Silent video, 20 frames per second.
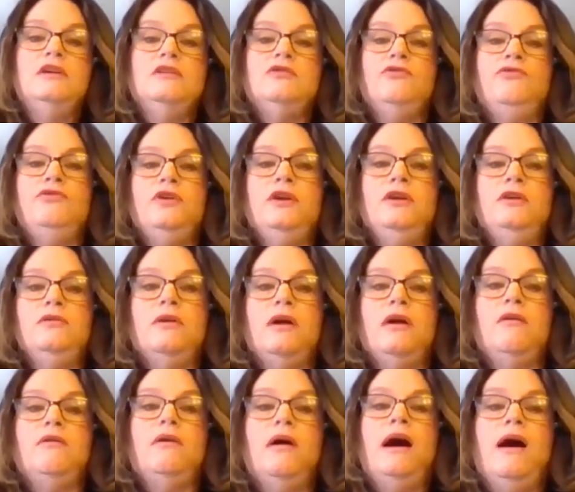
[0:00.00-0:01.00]
to figure
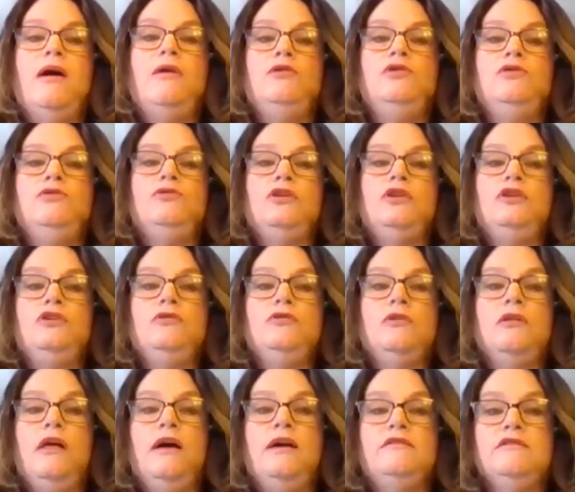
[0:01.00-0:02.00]
out how you can
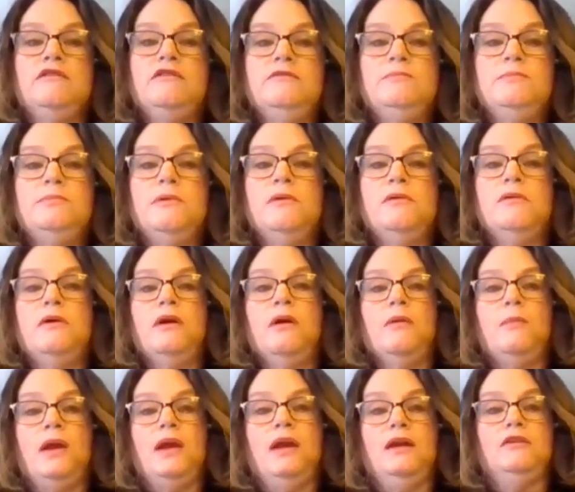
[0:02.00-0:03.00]
utilize this
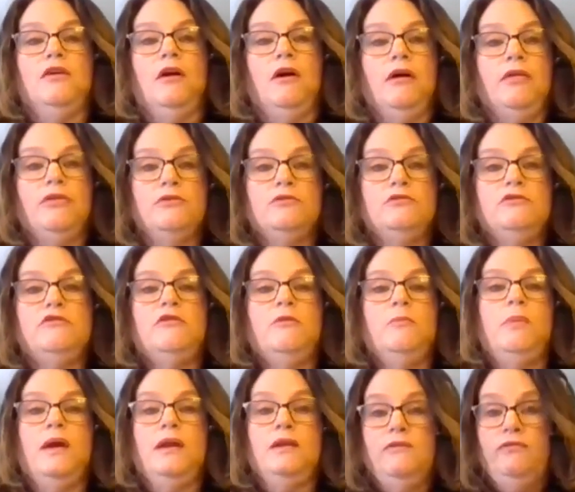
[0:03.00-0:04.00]
program and others to
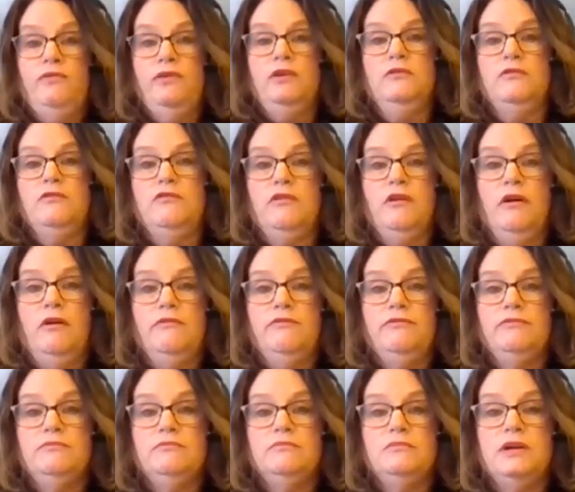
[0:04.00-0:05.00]
benefit
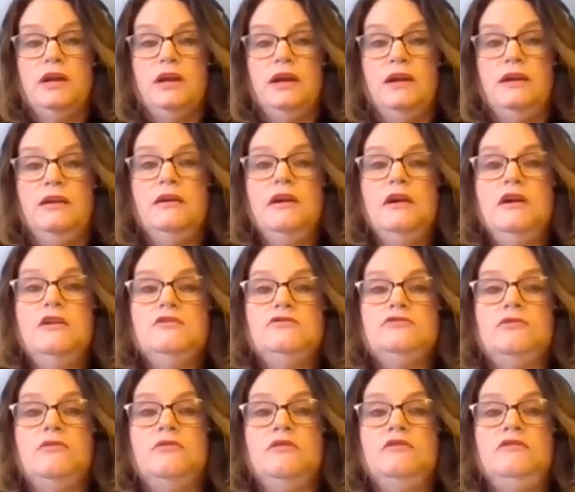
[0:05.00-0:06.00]
yourself. Okay,
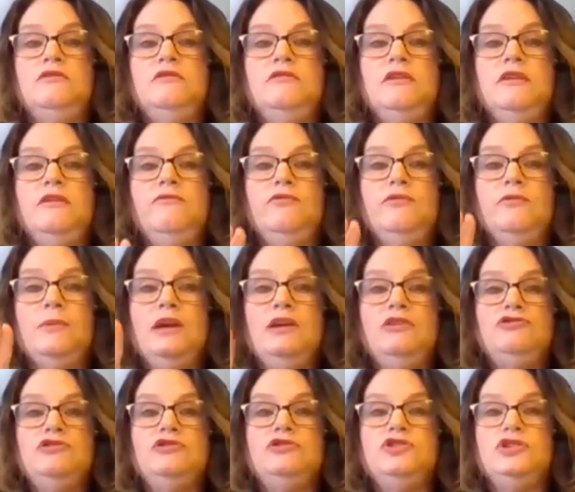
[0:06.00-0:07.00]
so this is an
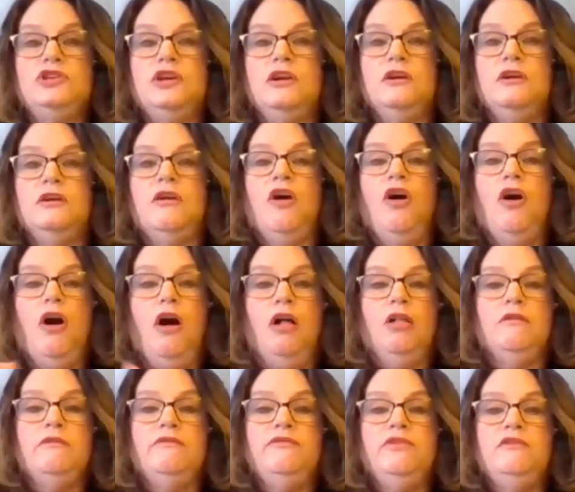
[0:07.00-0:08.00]
information share.
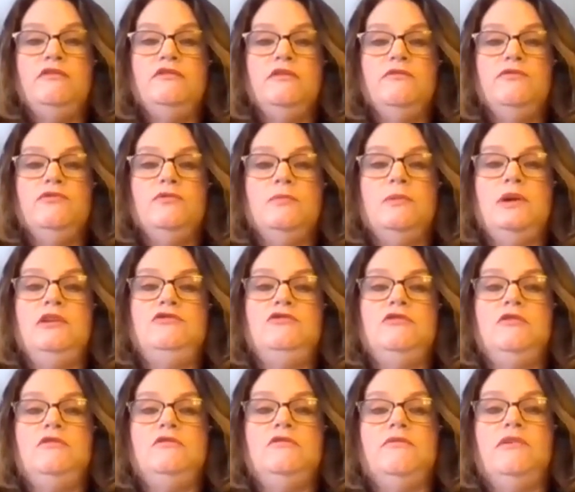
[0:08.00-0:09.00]
All of this
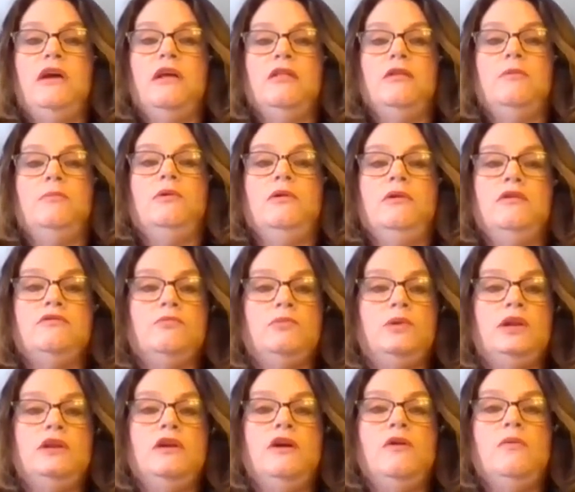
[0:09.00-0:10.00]
information is available as
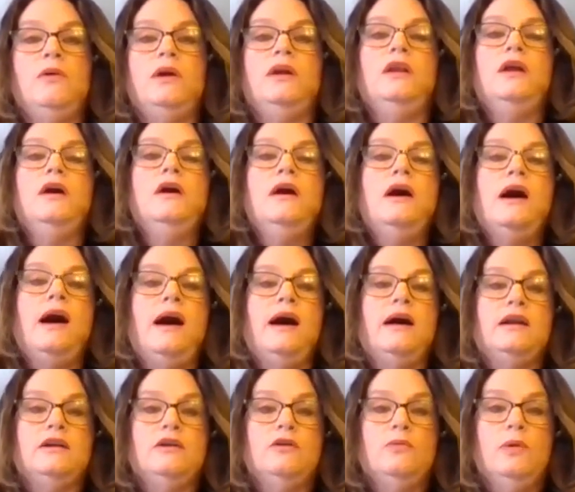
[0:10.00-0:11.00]
we know it
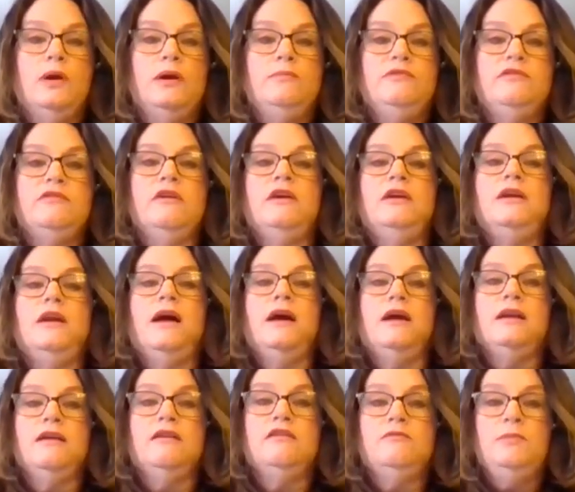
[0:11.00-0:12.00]
on our website,
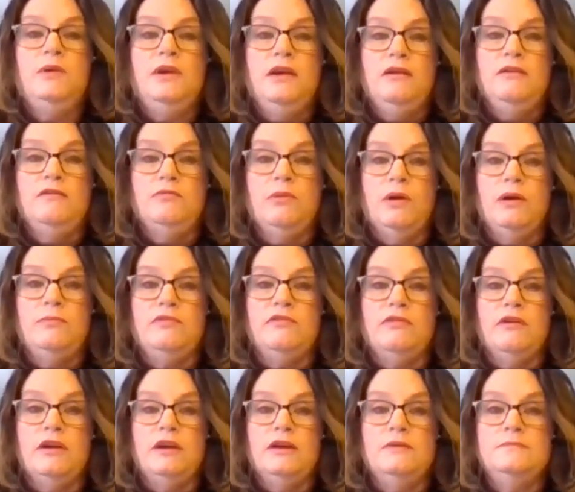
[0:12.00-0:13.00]
on SBA's
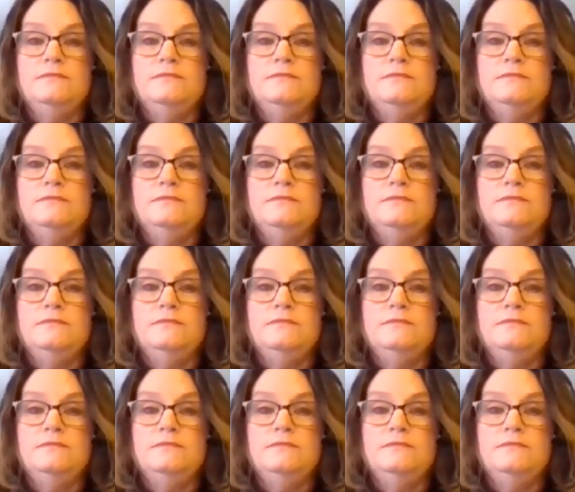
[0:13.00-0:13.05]
website.